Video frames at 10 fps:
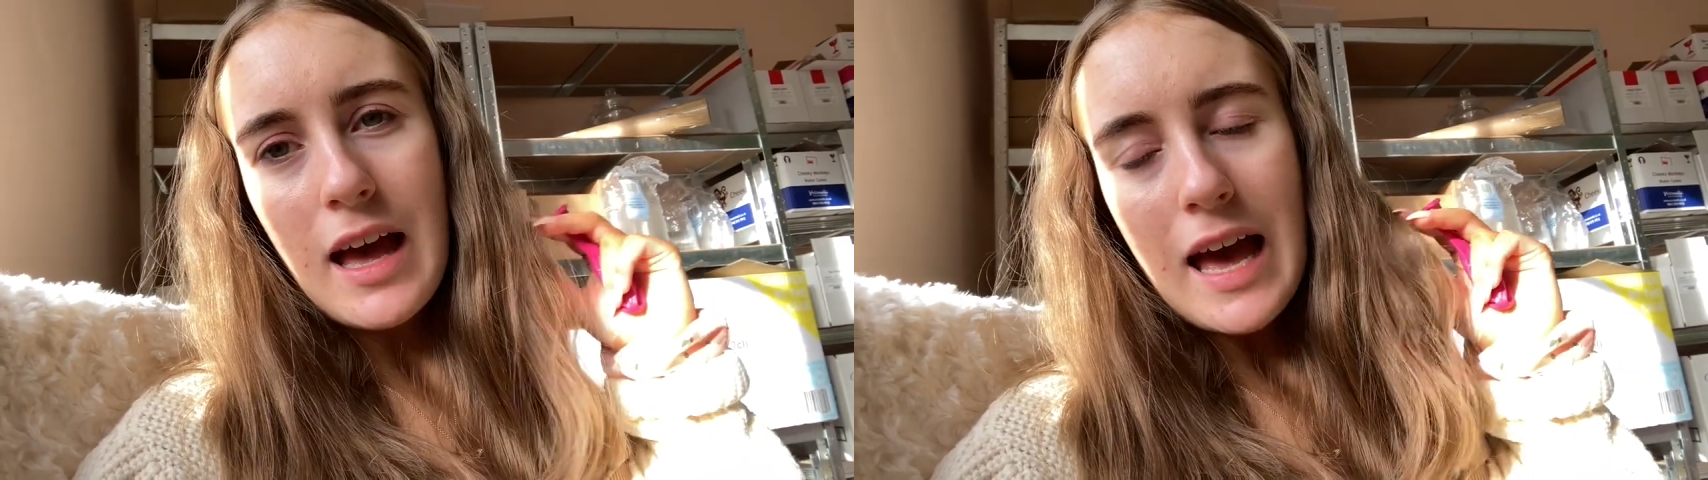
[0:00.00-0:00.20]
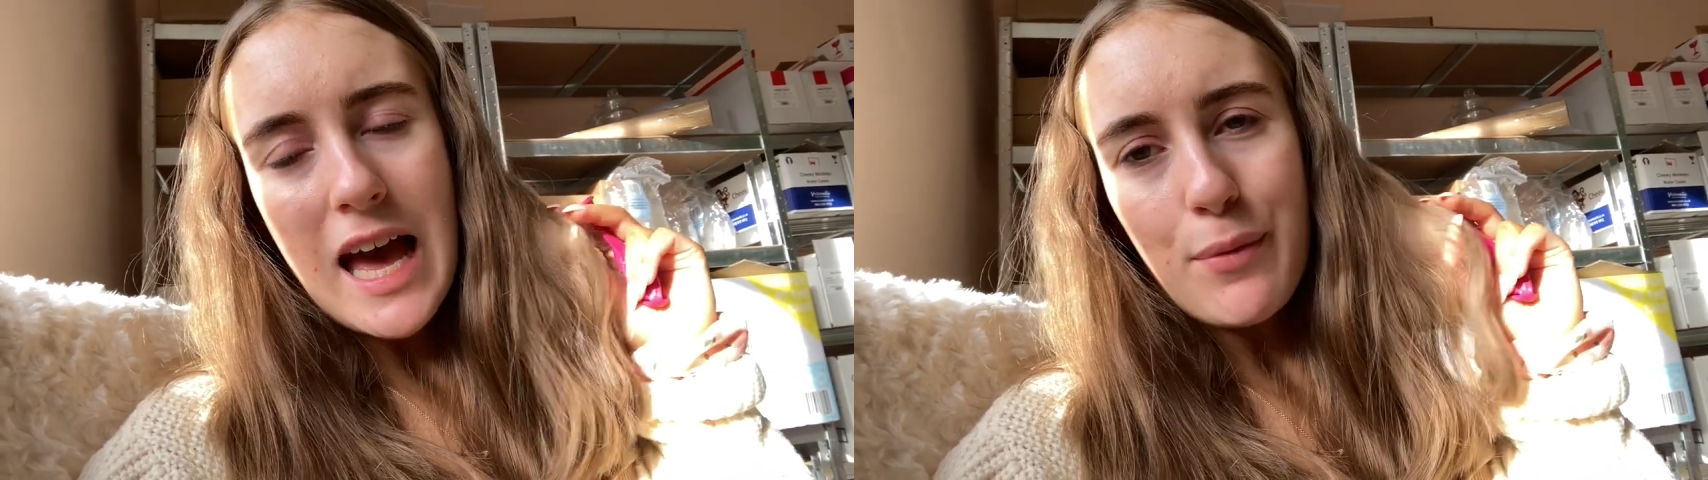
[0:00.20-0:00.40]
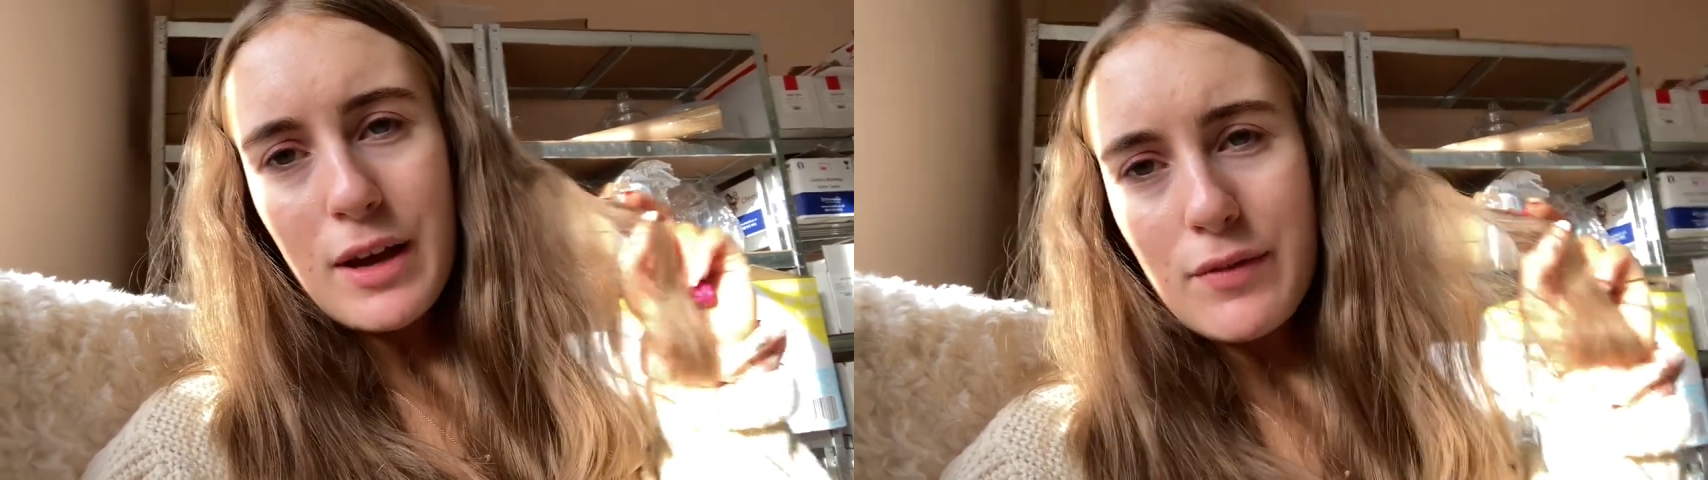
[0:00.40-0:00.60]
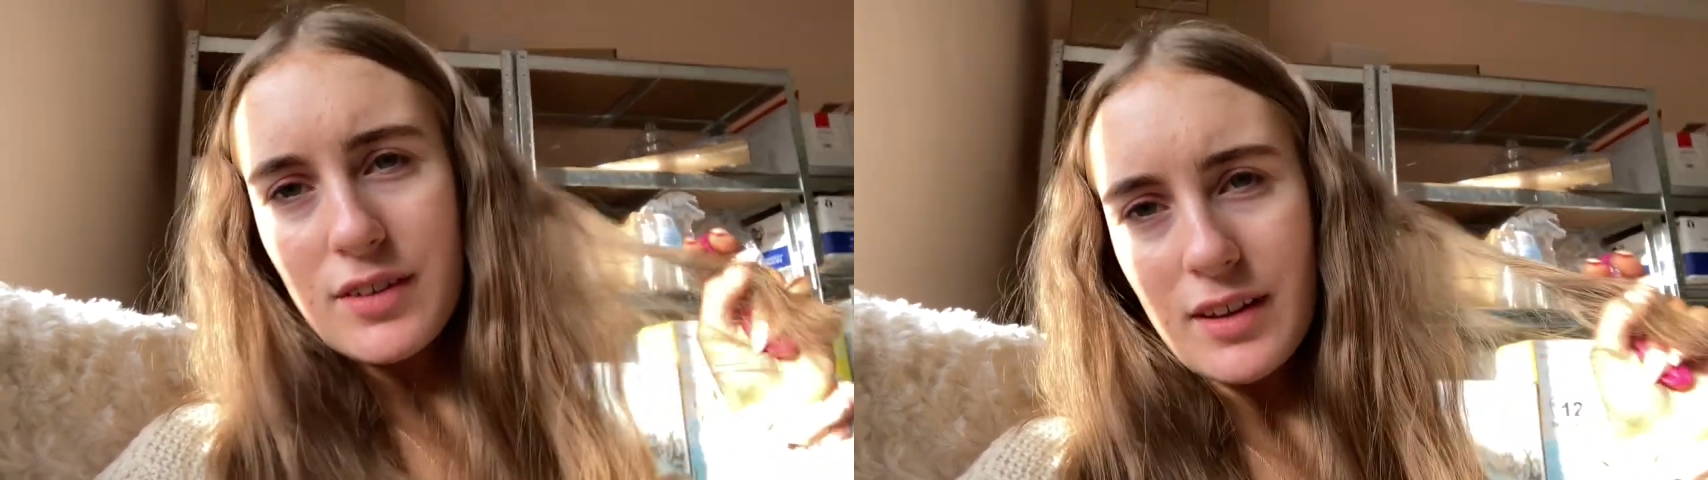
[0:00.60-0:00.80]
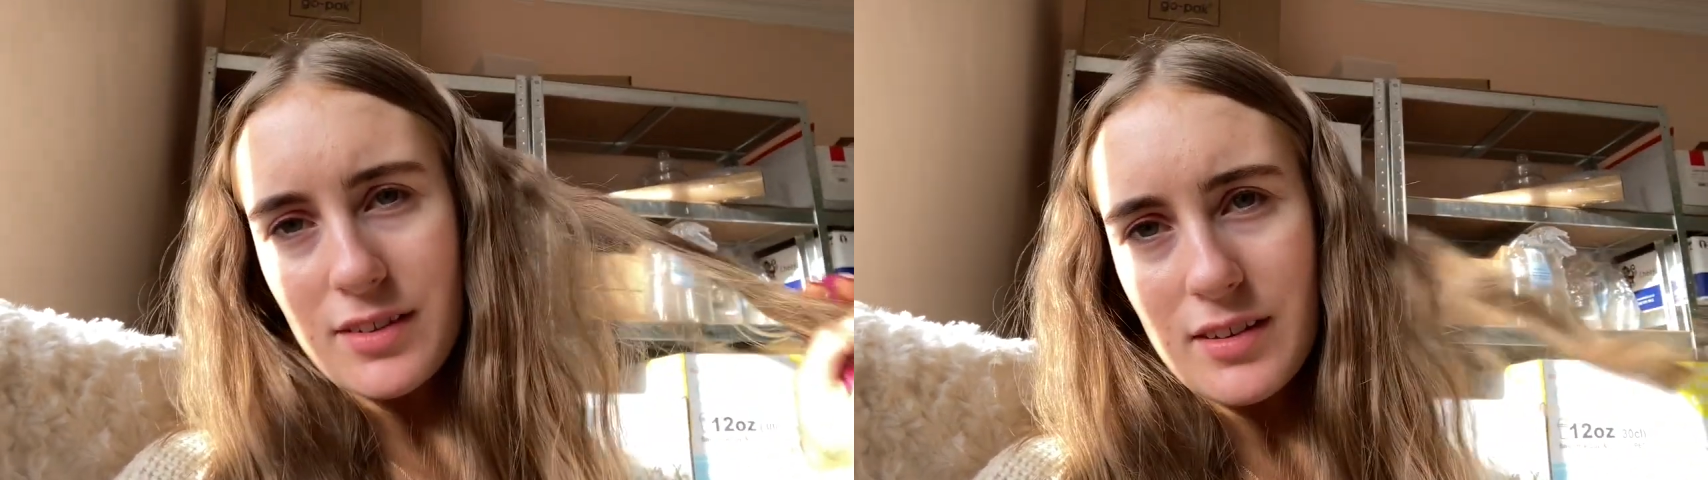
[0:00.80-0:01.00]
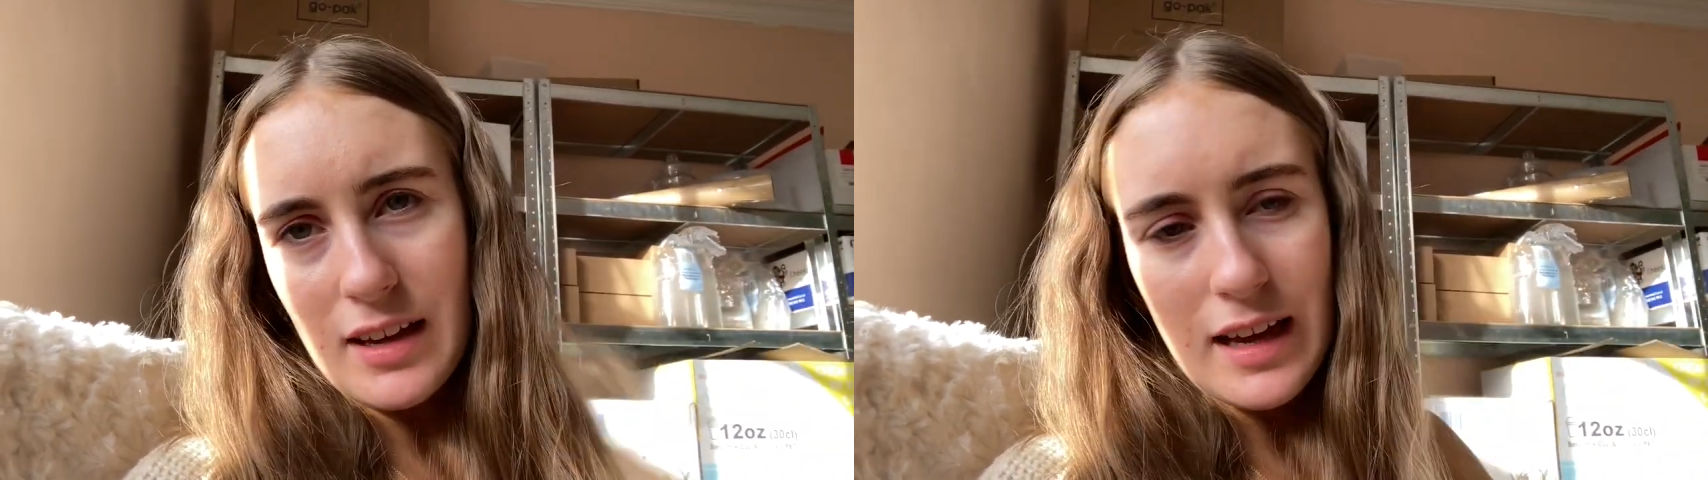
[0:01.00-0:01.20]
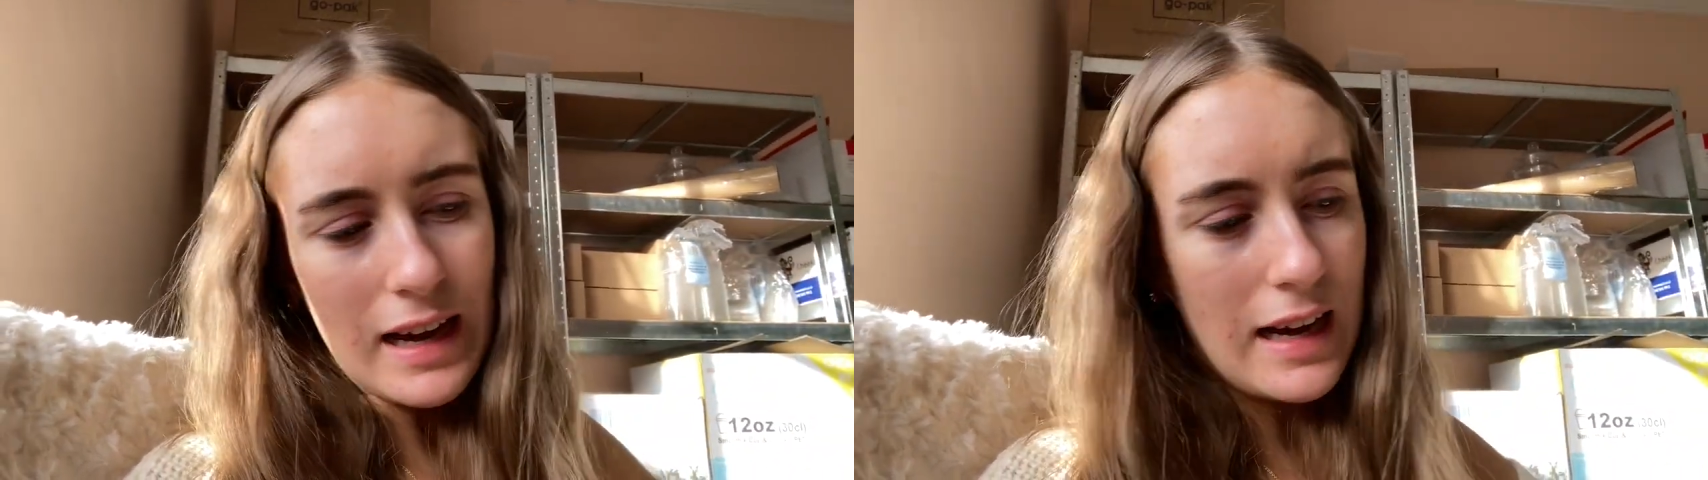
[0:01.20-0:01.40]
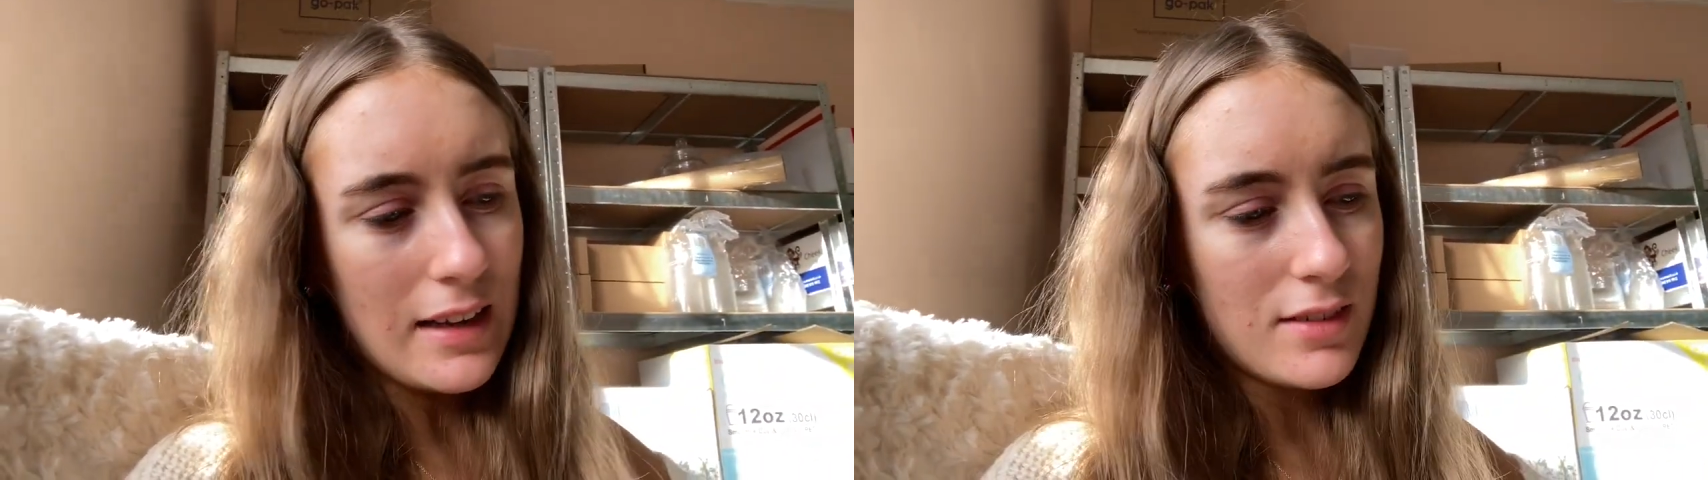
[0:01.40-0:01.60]
hair waver yesterday,
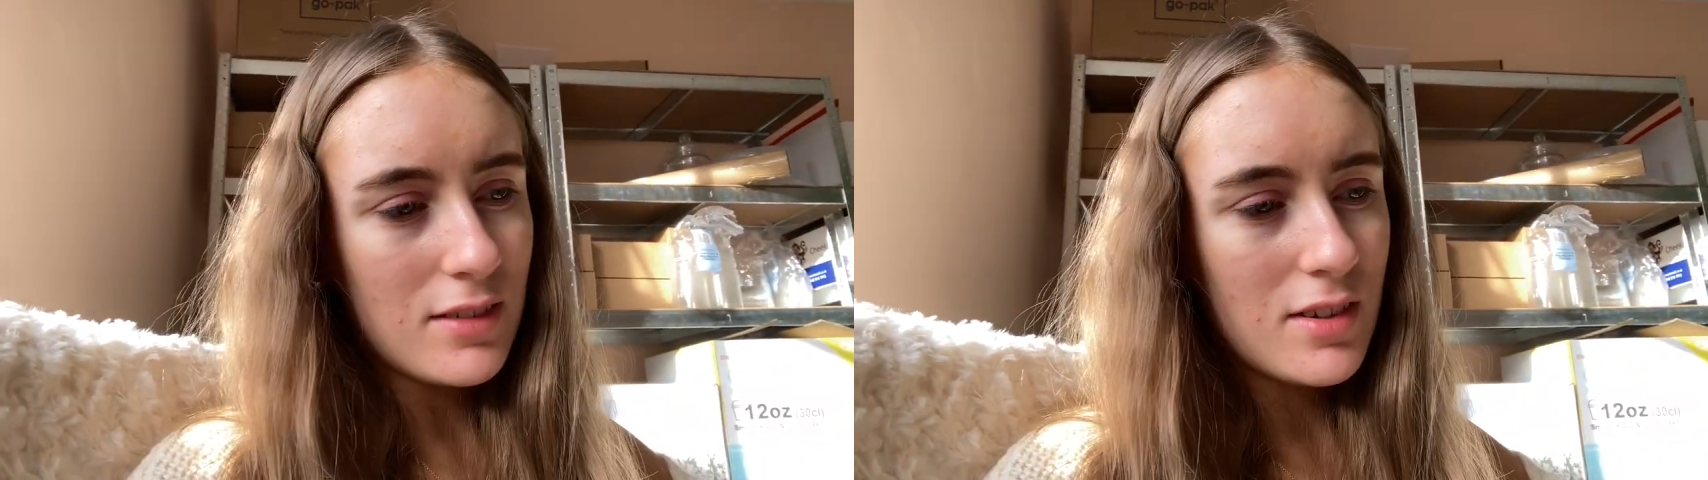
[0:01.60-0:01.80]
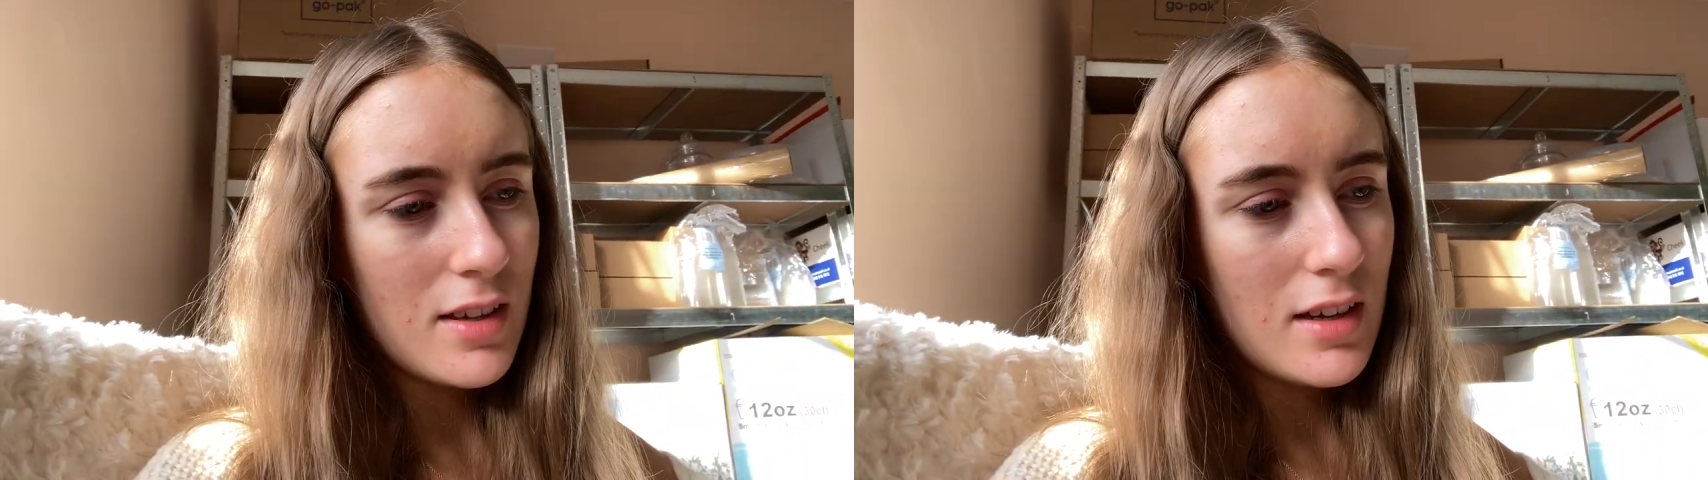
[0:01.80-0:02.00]
and